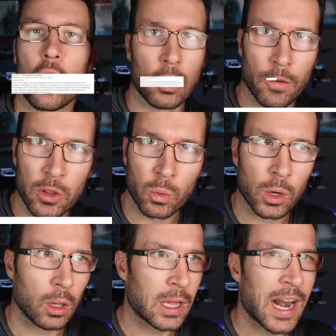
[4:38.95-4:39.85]
all over the
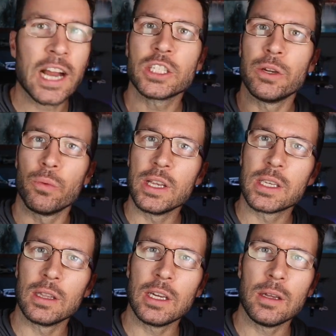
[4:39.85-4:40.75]
world. And it actually
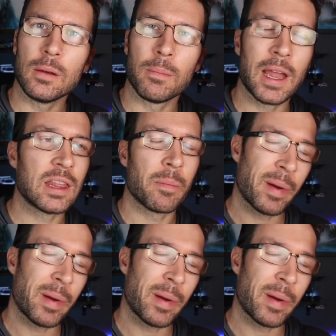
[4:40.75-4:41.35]
recently made the